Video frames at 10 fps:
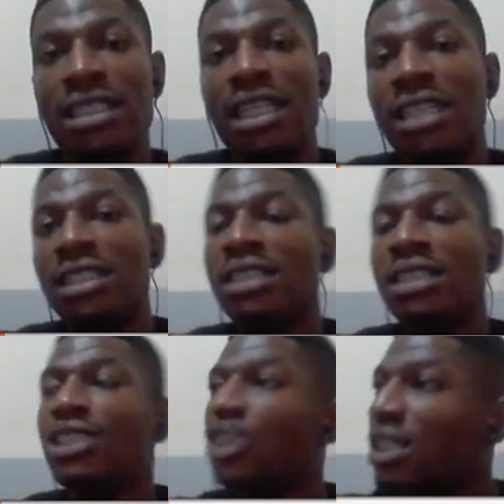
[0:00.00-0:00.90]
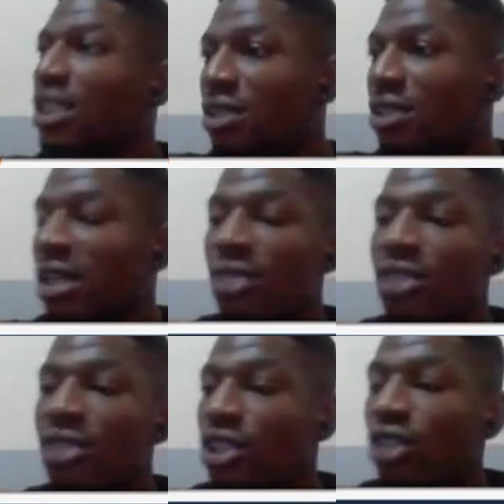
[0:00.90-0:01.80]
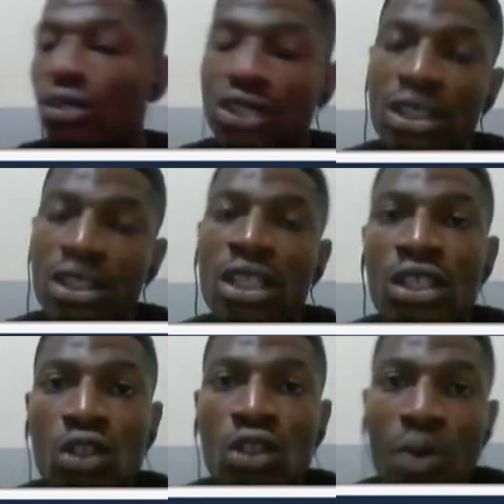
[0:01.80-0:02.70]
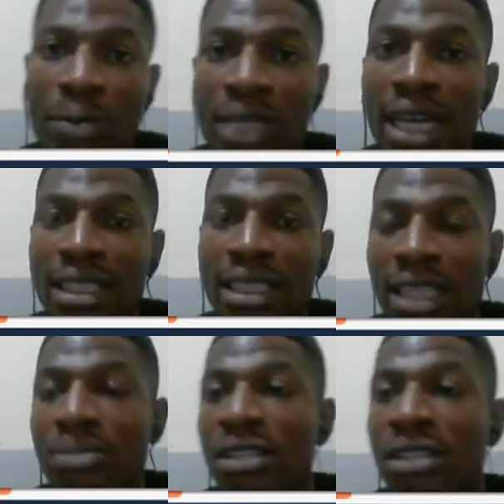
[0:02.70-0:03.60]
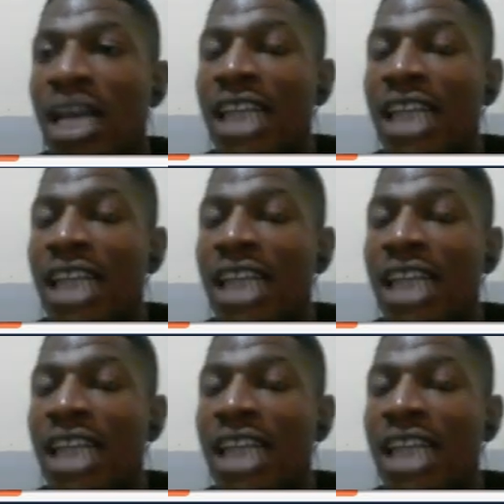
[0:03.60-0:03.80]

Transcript: and AdSense, they check it around, they check your website, that means,